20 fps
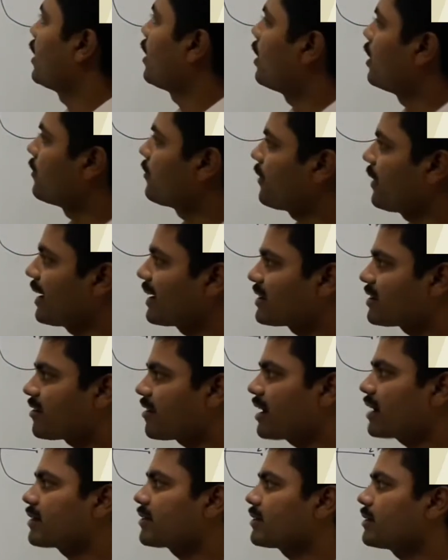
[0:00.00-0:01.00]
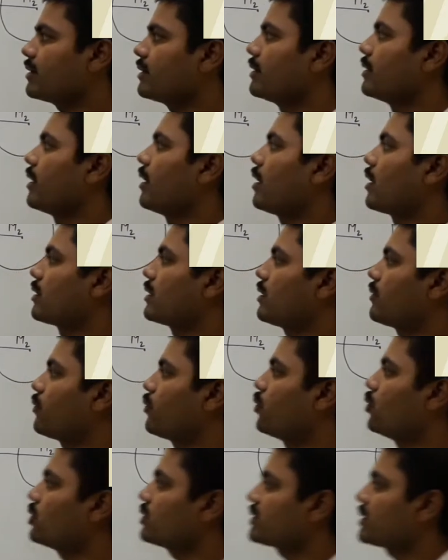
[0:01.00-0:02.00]
of attraction or the
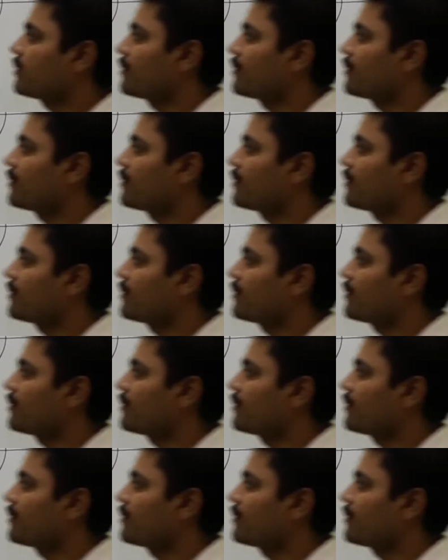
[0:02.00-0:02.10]
force